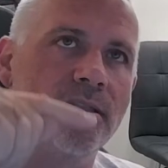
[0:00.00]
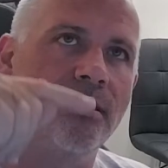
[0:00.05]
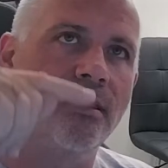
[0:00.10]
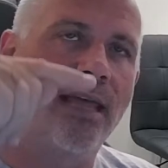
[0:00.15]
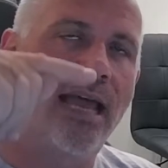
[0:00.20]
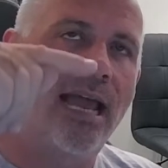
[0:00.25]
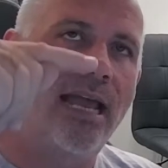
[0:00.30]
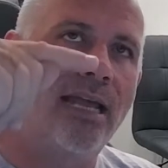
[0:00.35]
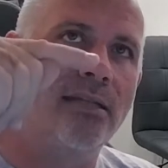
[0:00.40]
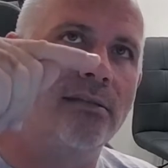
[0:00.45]

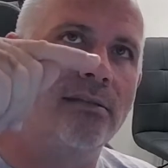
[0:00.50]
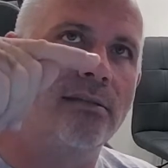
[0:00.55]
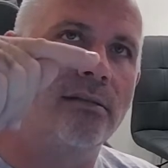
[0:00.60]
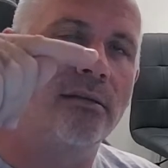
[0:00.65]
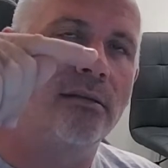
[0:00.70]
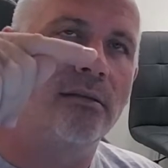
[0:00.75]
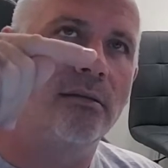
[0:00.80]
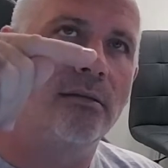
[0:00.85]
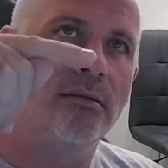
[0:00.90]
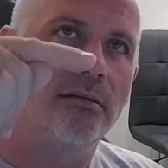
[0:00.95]
that
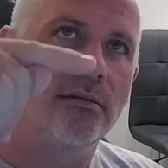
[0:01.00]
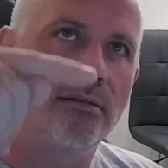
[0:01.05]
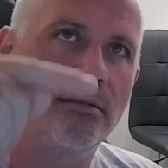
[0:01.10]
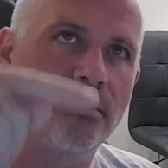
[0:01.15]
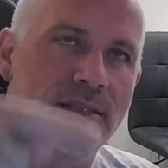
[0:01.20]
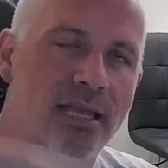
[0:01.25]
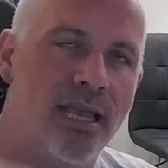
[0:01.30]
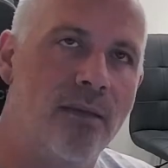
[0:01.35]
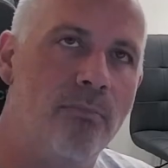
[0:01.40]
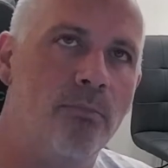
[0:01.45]

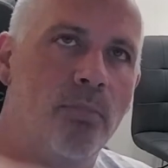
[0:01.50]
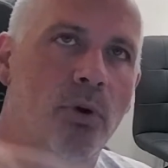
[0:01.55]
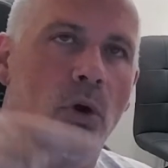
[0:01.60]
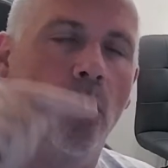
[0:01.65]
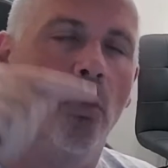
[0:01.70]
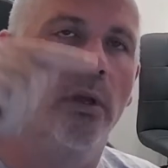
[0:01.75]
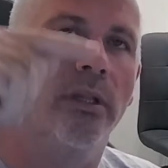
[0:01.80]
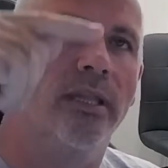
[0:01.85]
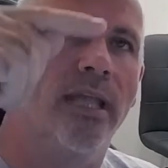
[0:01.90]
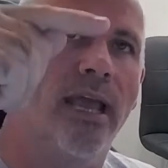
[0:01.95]
tempo
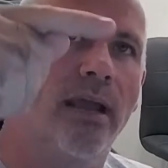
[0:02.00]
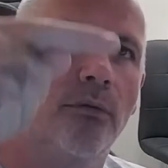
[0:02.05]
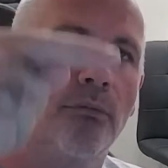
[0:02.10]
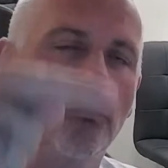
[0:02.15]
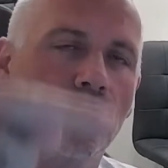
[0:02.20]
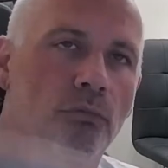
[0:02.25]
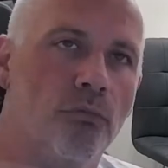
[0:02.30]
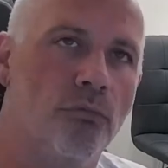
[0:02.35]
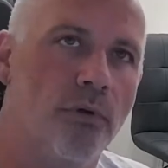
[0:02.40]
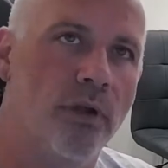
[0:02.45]
and that
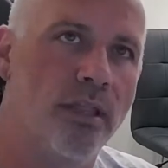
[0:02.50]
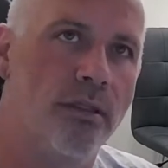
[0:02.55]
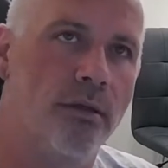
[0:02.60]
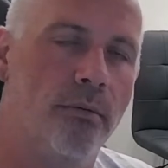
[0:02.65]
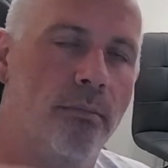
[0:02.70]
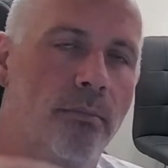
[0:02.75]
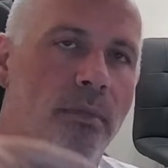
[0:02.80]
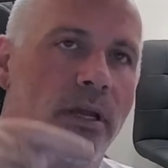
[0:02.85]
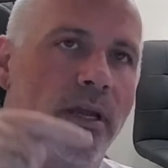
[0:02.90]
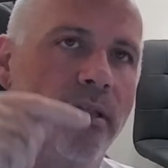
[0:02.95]

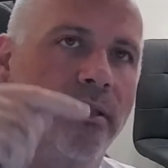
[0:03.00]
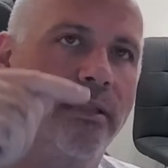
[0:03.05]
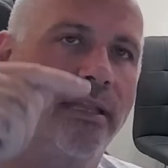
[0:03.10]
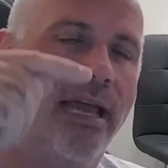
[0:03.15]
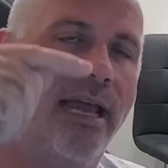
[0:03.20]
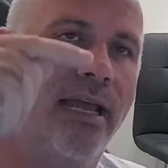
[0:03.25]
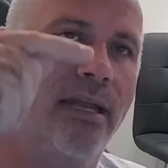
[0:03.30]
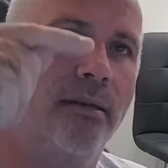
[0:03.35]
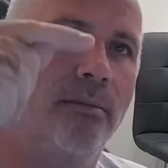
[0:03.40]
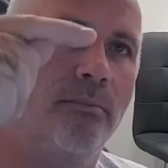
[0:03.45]
rhythm and
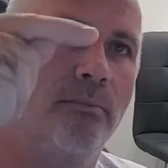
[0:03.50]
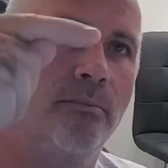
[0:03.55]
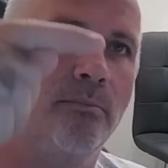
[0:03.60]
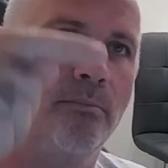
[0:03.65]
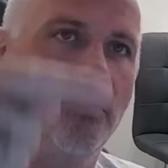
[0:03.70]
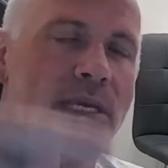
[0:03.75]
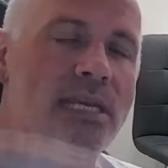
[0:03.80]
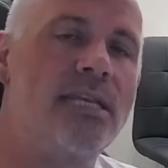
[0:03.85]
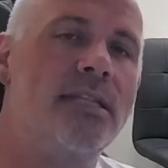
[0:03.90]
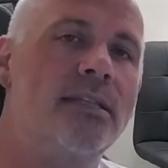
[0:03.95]
that
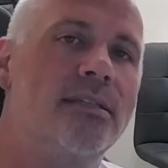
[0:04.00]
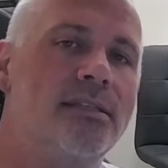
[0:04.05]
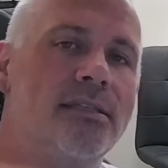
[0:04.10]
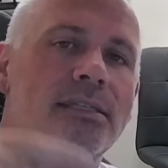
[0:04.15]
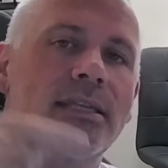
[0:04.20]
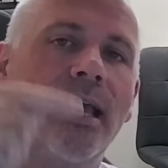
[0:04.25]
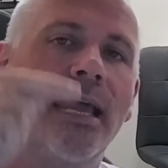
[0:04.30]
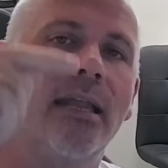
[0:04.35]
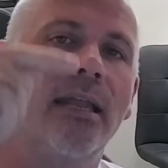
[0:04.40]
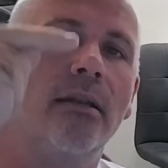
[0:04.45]
beat
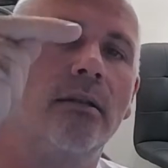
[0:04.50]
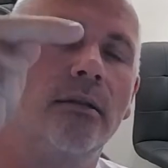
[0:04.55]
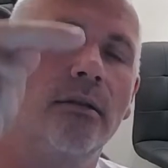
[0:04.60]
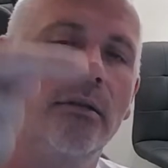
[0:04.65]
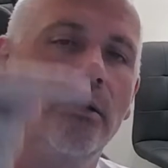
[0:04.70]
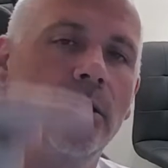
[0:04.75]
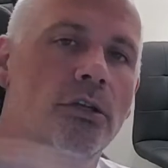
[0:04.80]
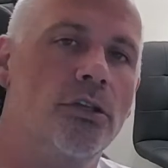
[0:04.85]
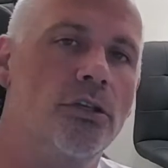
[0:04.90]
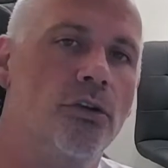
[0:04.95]
set
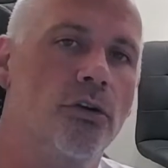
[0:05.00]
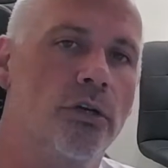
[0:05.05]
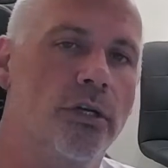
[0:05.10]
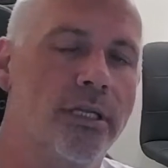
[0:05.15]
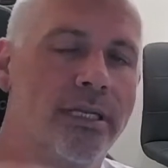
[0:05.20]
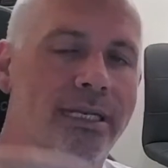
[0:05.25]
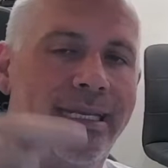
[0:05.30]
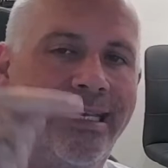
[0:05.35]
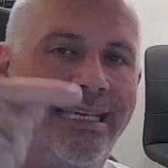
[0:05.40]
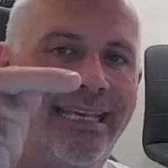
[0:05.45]
that you're going
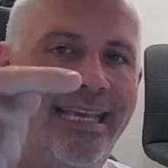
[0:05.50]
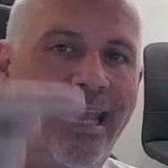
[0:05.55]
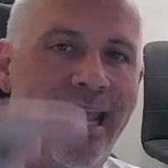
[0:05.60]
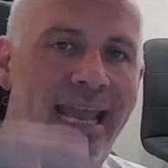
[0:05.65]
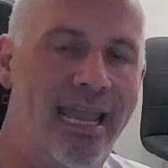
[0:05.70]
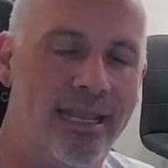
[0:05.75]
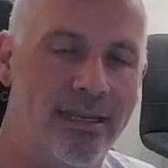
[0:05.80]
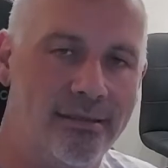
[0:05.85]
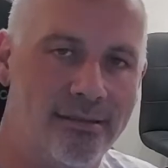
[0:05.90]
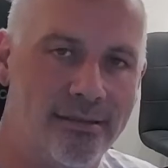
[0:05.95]
to
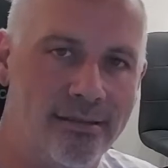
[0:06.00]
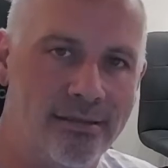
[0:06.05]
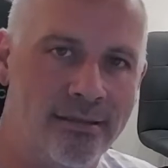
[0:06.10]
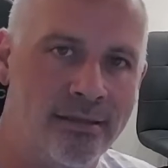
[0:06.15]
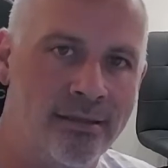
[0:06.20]
get